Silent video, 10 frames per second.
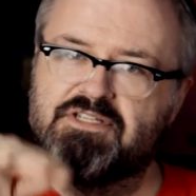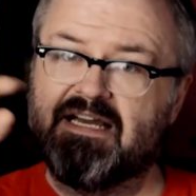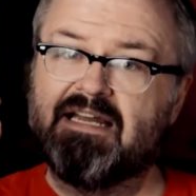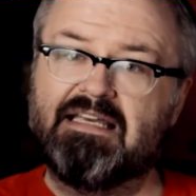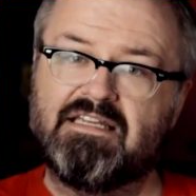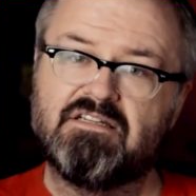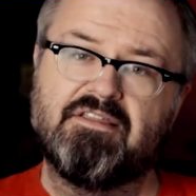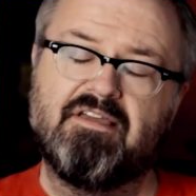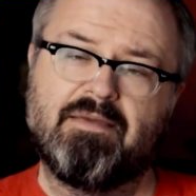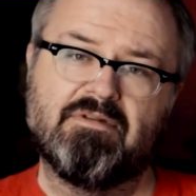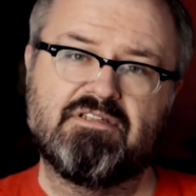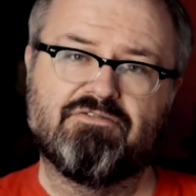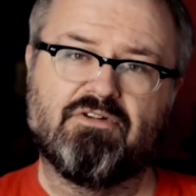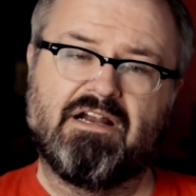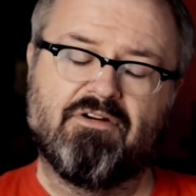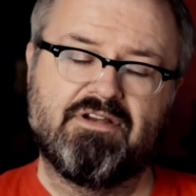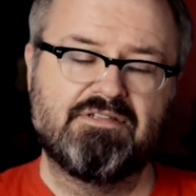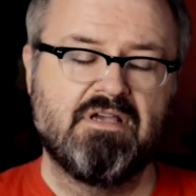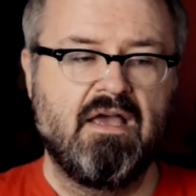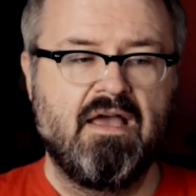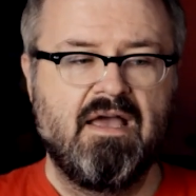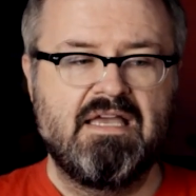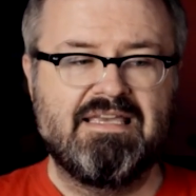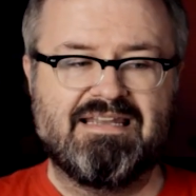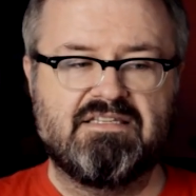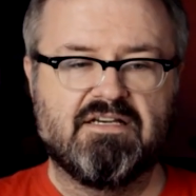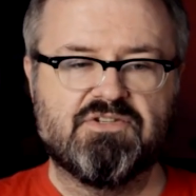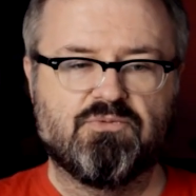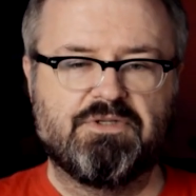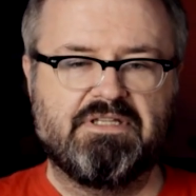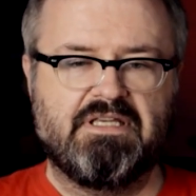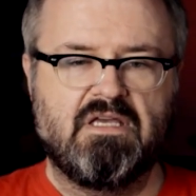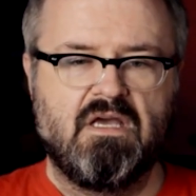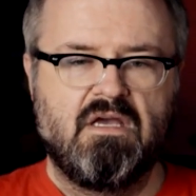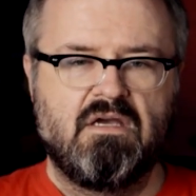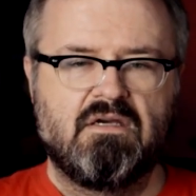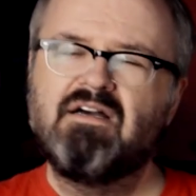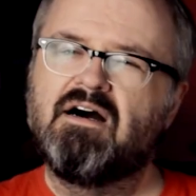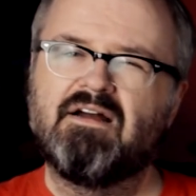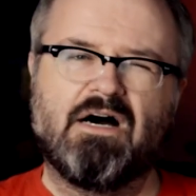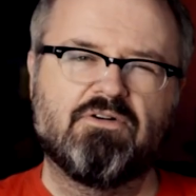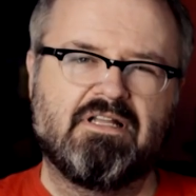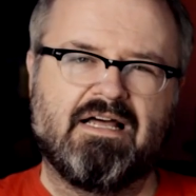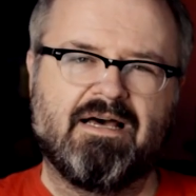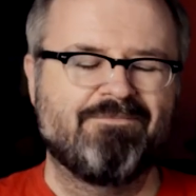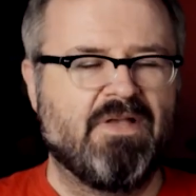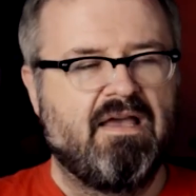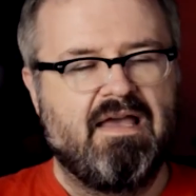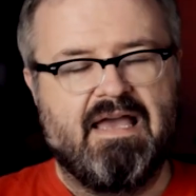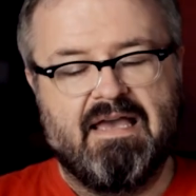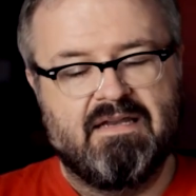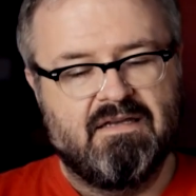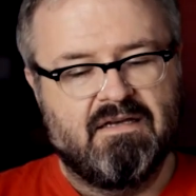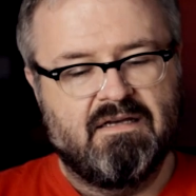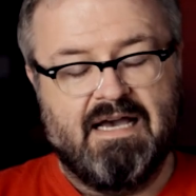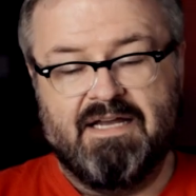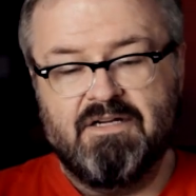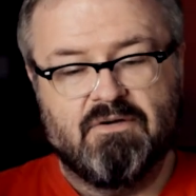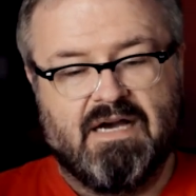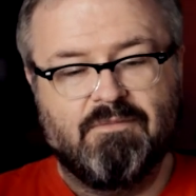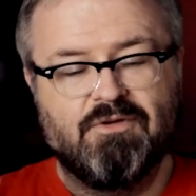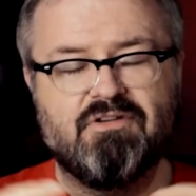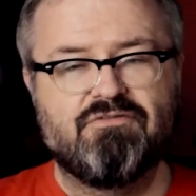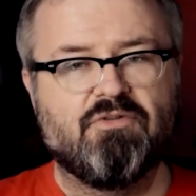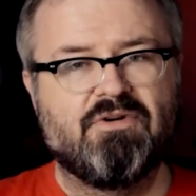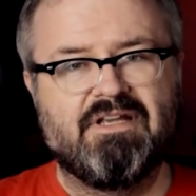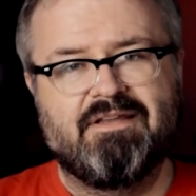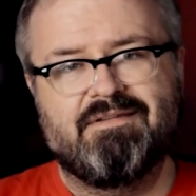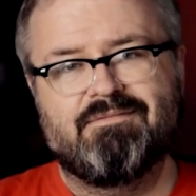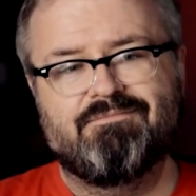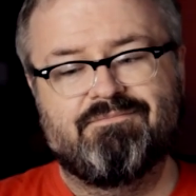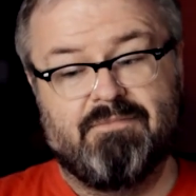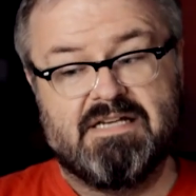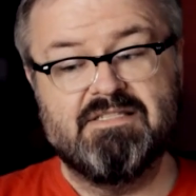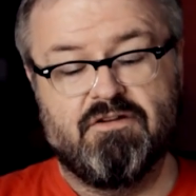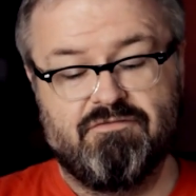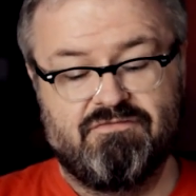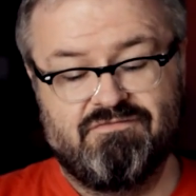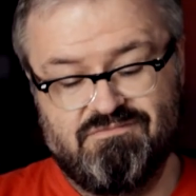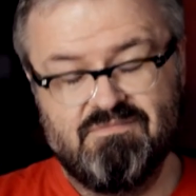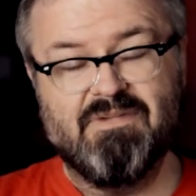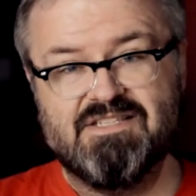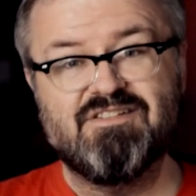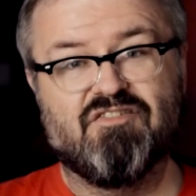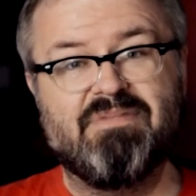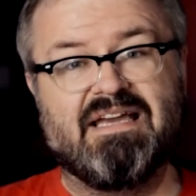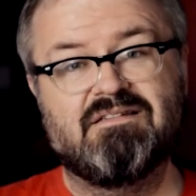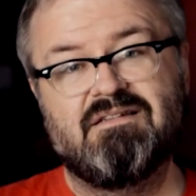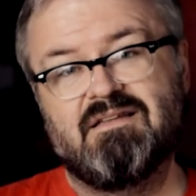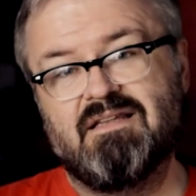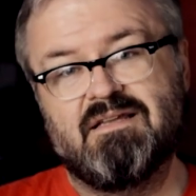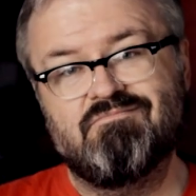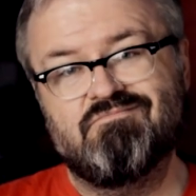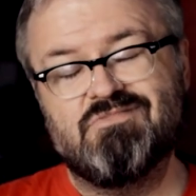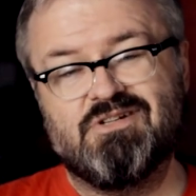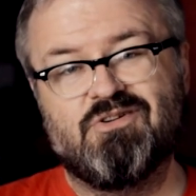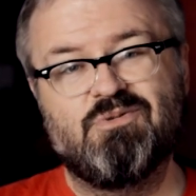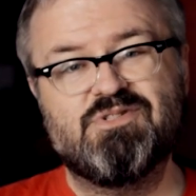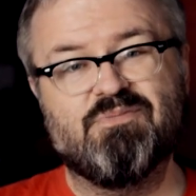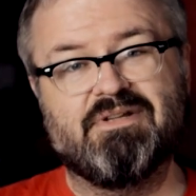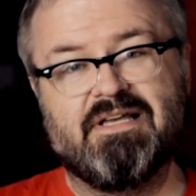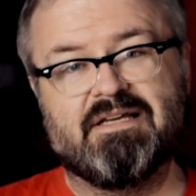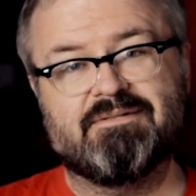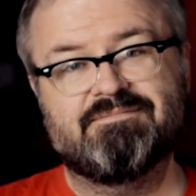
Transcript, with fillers: to kind of get into the game at different areas, yet doesn't really cut out a lot. And uh, I don't know, I'm looking forward to getting myself, my stuff painted and then start doing some playing.